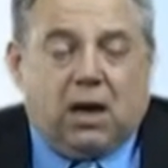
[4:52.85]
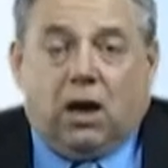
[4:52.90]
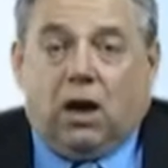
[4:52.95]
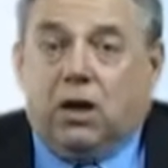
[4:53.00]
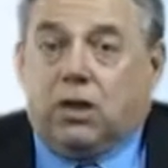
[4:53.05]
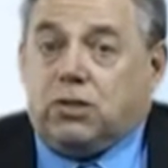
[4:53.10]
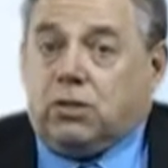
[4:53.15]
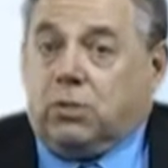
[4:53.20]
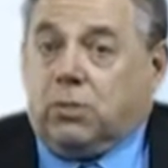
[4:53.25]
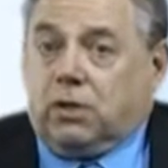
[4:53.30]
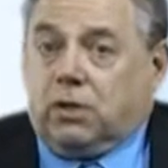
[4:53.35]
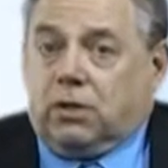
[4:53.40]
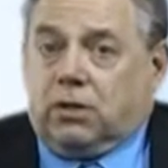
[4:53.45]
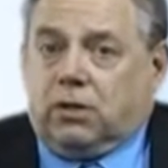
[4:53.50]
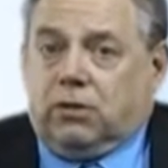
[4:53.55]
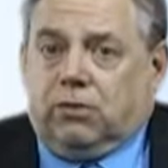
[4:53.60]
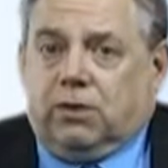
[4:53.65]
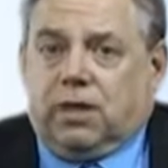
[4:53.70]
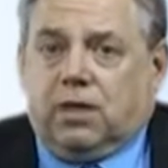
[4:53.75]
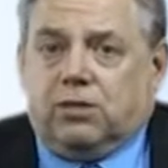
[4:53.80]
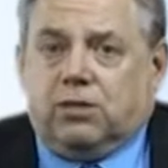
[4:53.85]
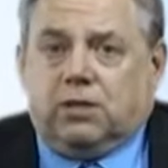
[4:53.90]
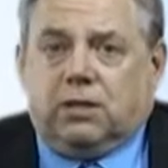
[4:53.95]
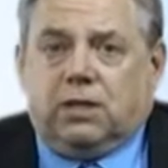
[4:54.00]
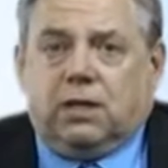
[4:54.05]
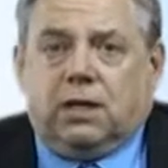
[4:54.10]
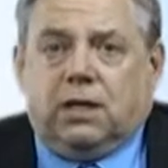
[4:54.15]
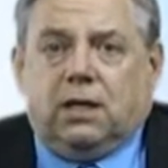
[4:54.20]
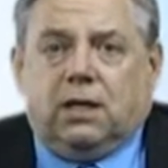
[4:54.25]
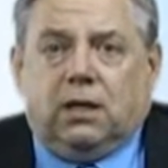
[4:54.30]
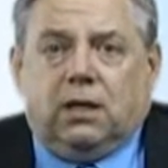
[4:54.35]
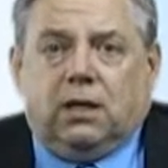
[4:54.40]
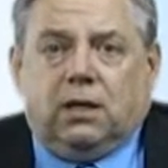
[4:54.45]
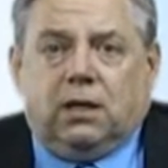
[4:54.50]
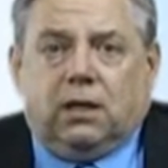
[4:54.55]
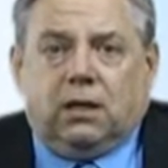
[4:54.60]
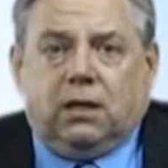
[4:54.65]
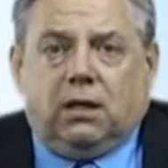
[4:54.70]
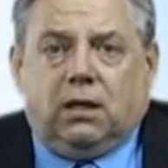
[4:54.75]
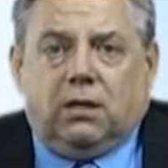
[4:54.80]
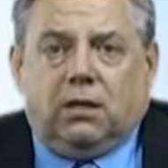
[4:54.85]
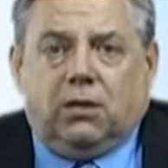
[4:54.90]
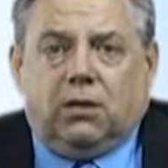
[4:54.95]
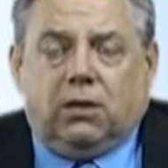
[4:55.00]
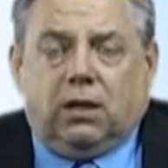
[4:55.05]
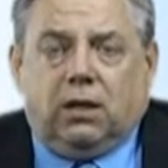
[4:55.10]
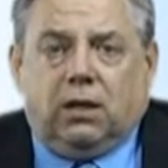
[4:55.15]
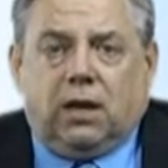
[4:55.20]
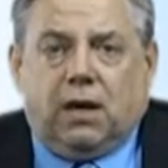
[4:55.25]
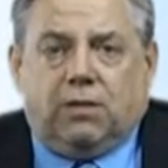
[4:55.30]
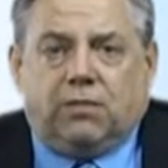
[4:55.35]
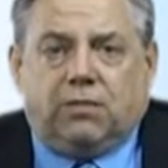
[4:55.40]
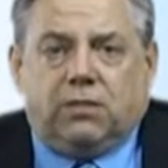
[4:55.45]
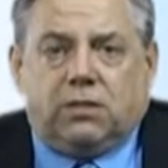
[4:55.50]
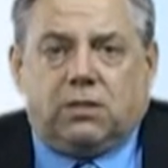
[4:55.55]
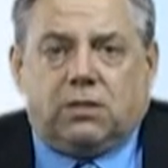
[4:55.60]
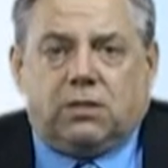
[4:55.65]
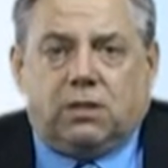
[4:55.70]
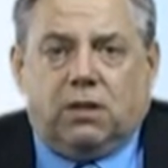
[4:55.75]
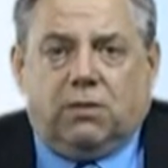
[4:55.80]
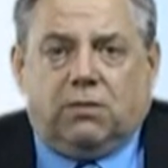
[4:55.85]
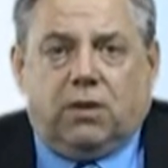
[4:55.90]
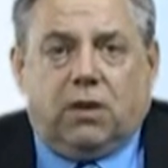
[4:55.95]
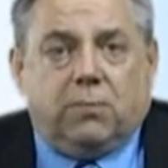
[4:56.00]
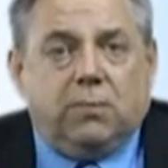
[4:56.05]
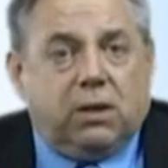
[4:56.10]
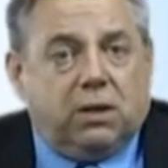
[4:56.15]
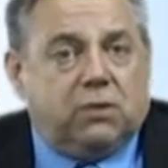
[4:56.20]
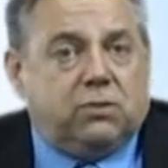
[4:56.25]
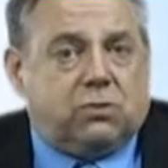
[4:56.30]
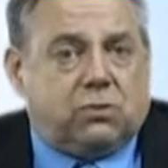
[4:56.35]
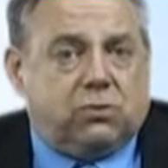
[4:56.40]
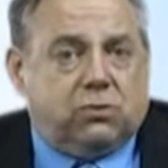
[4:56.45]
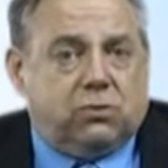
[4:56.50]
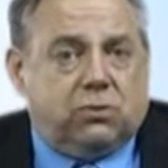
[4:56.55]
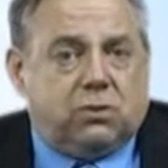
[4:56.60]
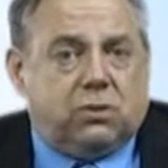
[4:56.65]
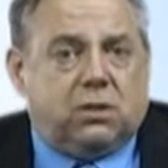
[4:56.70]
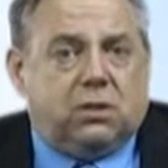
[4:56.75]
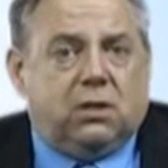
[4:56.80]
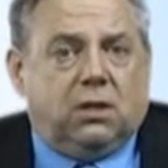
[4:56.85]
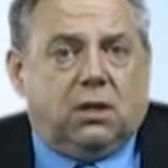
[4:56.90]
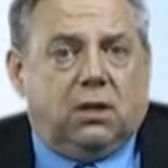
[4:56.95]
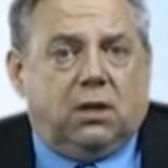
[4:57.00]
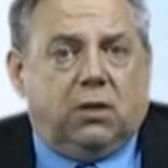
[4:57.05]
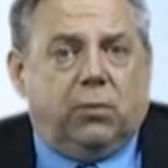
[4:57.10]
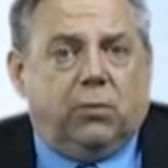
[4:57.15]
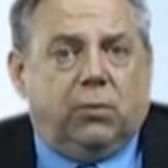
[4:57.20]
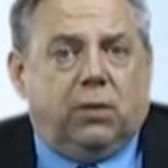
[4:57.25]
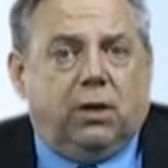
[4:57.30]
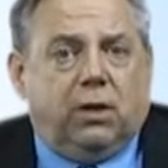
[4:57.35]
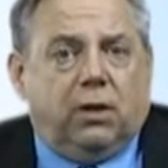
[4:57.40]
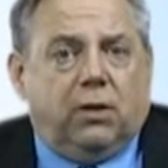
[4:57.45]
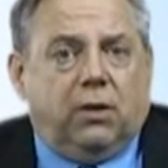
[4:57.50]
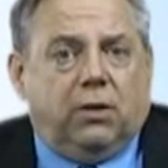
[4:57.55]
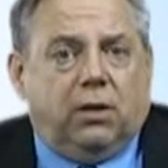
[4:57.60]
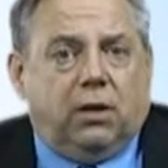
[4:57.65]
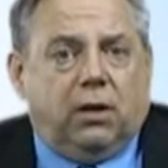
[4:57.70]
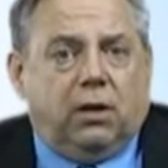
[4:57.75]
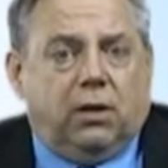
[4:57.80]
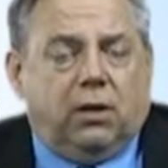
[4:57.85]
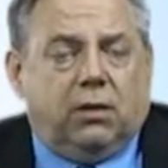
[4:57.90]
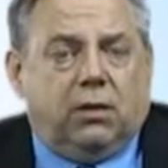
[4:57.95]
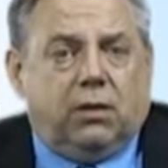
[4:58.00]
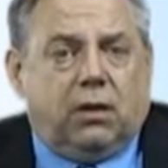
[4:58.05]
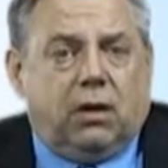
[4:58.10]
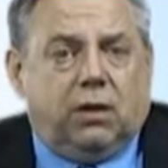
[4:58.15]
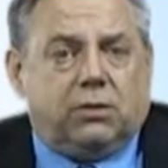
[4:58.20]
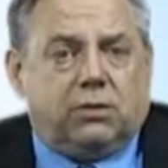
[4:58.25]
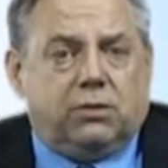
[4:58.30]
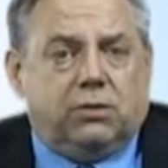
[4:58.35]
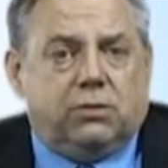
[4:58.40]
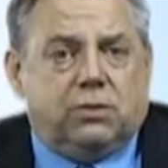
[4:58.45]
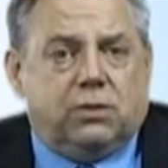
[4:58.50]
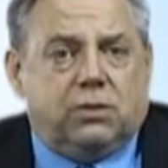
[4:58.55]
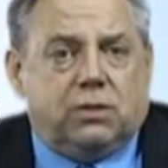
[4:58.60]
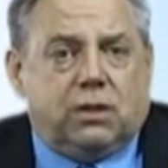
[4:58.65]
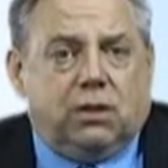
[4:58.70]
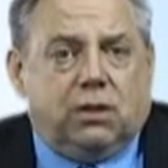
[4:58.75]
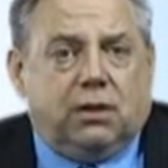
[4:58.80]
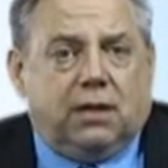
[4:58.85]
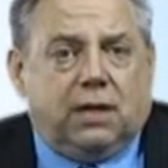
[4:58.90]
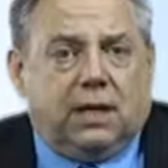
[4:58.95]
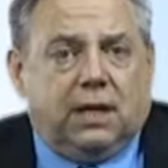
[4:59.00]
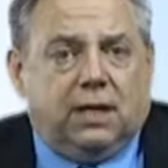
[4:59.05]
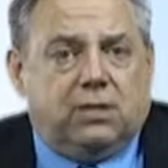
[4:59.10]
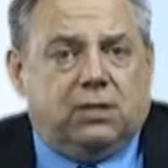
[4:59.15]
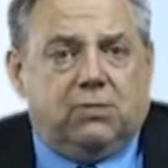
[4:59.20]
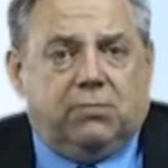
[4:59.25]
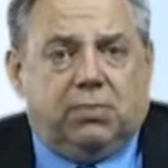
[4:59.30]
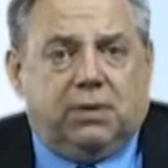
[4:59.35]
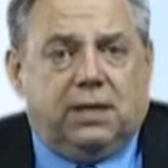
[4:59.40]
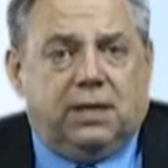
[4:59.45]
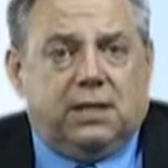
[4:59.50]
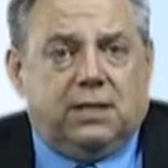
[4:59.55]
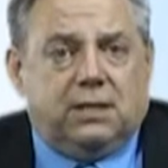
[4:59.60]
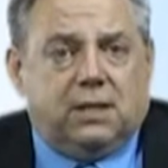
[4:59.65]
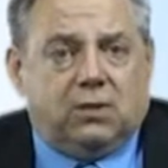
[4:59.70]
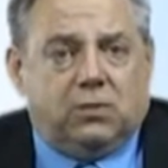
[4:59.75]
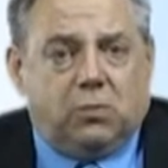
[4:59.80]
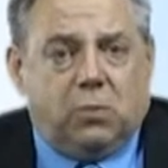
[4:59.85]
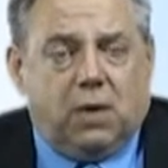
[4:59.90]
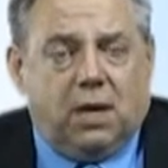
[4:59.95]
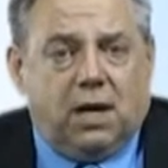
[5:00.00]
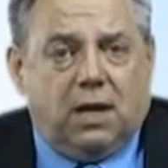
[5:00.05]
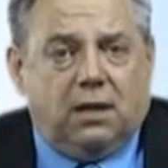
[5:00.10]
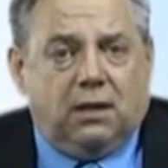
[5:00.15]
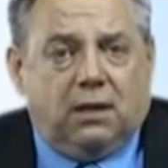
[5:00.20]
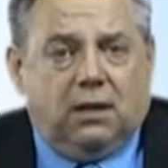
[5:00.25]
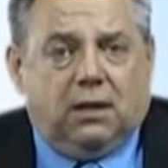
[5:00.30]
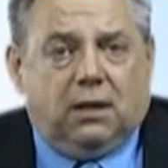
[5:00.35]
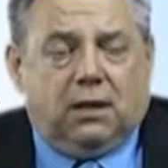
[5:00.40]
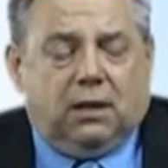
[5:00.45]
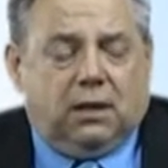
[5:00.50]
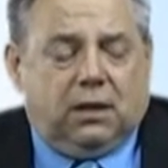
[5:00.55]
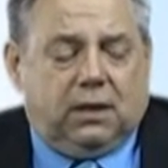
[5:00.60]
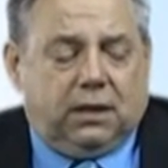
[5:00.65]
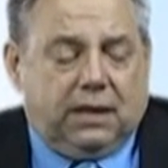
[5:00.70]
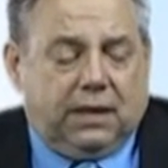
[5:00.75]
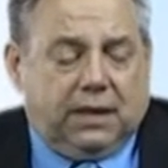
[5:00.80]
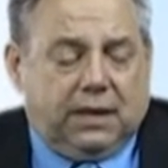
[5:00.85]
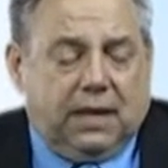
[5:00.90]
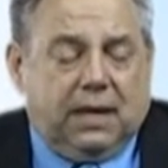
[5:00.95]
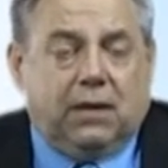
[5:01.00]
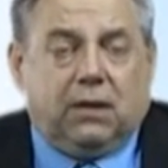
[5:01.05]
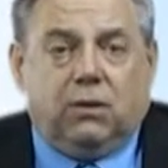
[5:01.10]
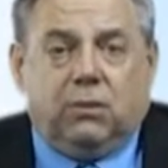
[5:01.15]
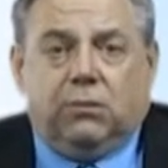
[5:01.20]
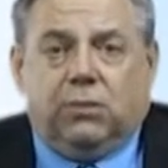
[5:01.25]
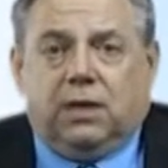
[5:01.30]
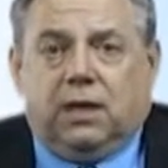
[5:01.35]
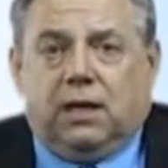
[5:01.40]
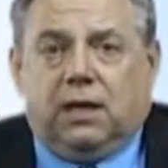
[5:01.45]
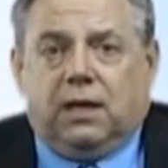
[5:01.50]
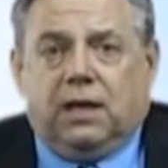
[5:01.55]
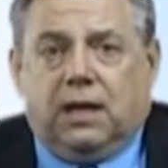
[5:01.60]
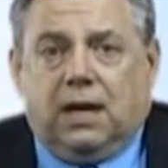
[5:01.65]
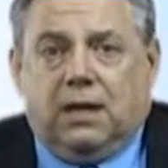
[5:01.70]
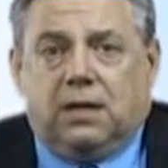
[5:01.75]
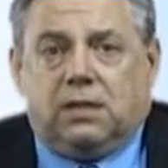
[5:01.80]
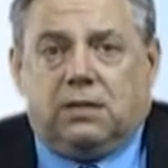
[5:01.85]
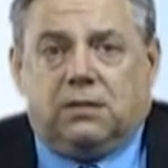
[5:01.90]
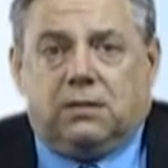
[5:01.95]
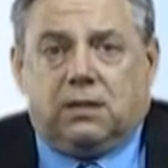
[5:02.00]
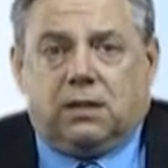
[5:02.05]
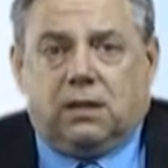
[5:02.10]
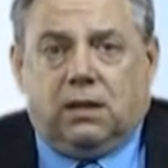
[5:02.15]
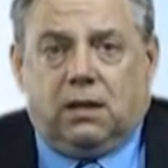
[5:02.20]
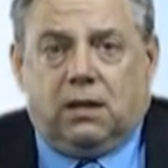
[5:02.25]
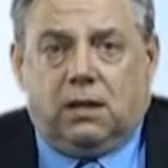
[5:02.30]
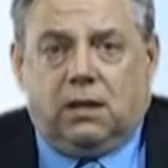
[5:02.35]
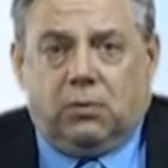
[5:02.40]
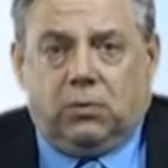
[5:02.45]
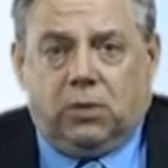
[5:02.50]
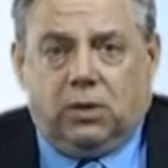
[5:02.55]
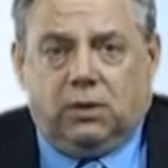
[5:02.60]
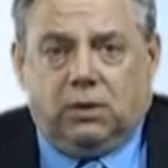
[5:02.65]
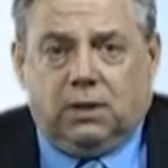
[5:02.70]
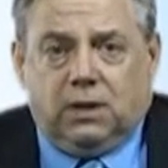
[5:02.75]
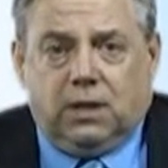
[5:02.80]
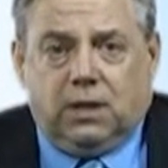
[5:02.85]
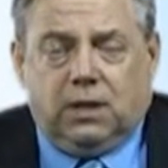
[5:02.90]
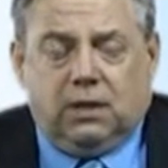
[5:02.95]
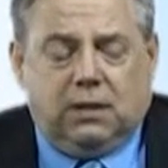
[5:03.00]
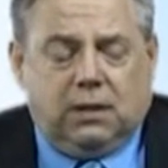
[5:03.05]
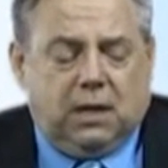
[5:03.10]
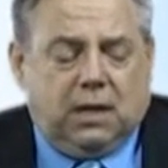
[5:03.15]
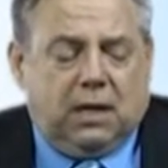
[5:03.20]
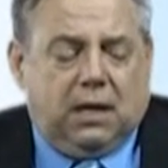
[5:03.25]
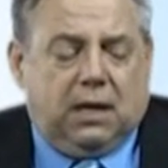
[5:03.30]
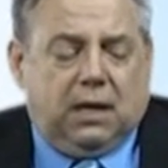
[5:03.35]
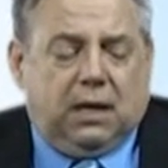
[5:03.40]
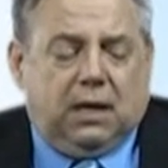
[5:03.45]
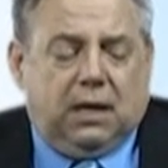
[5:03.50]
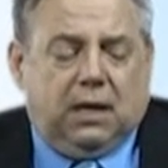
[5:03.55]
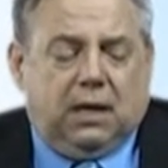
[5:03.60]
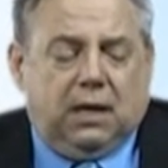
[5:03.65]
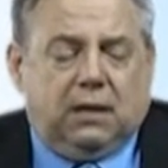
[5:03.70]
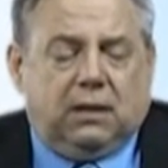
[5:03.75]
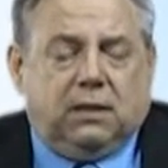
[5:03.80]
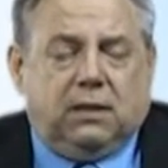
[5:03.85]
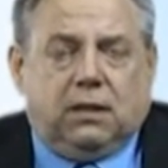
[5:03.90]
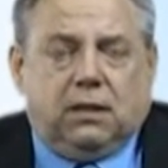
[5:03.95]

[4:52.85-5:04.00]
I also want to congratulate the efforts of our middle schools, where our students are engaged in plays as well. At Hale, we had Alice in Wonderland, and